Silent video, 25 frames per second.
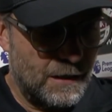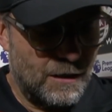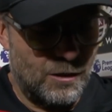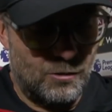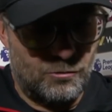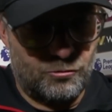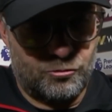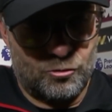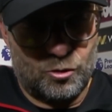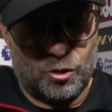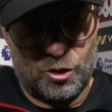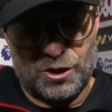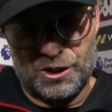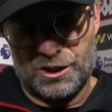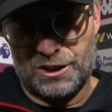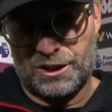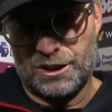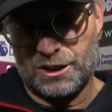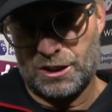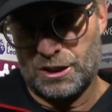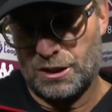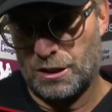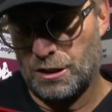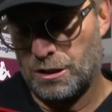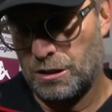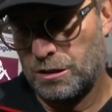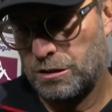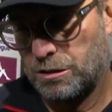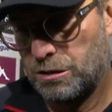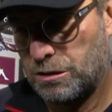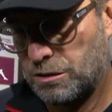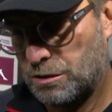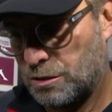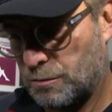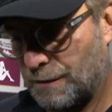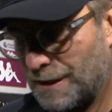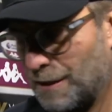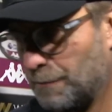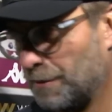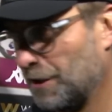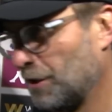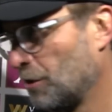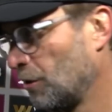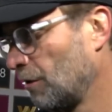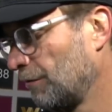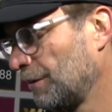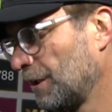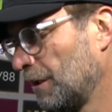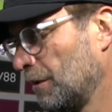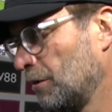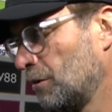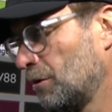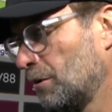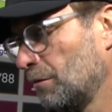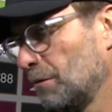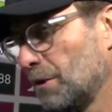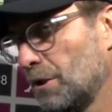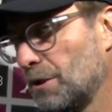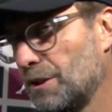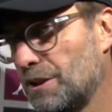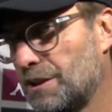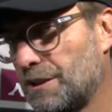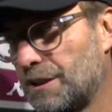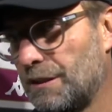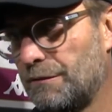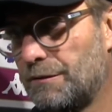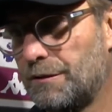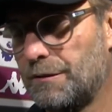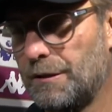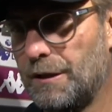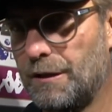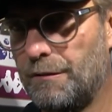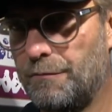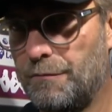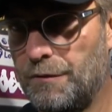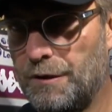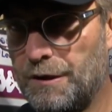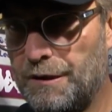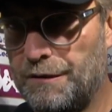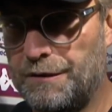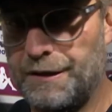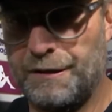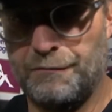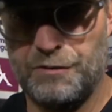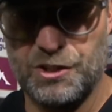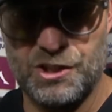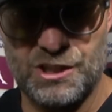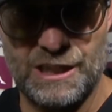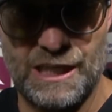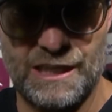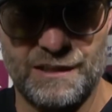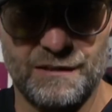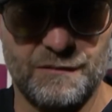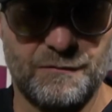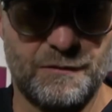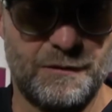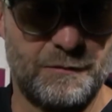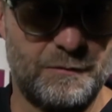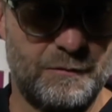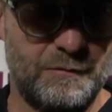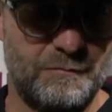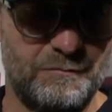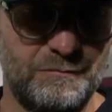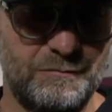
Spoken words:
clubs in Europe, be sure to check out Euro Transfer Talk over on Euro Football